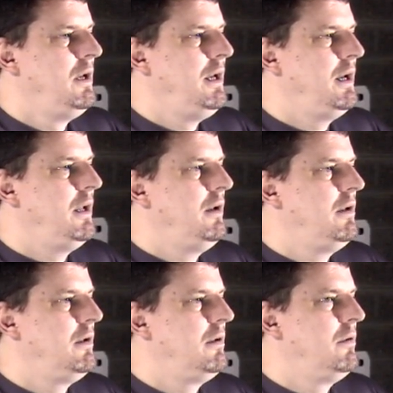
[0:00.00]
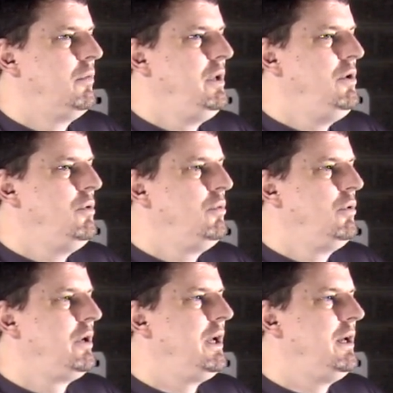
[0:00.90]
And when you
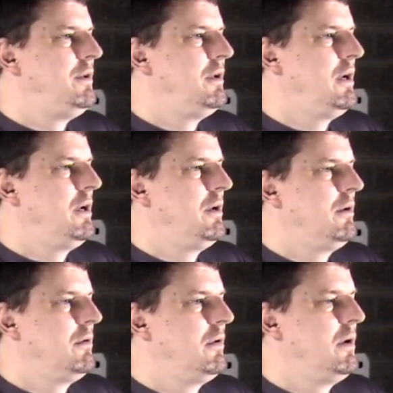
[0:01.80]
look at uh,